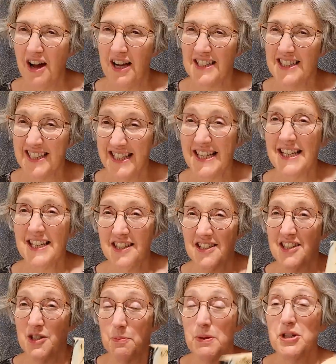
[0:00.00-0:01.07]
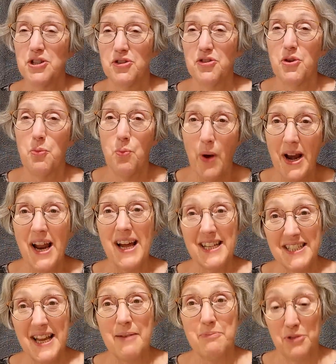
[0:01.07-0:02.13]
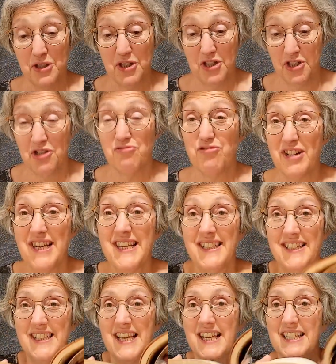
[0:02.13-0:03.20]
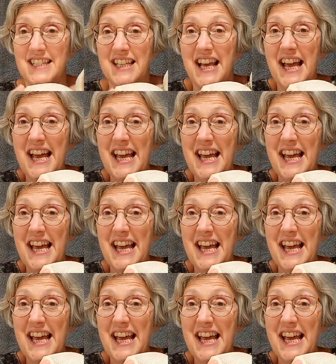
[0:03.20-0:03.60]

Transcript: sneaking suspicion that when I attempt to read this,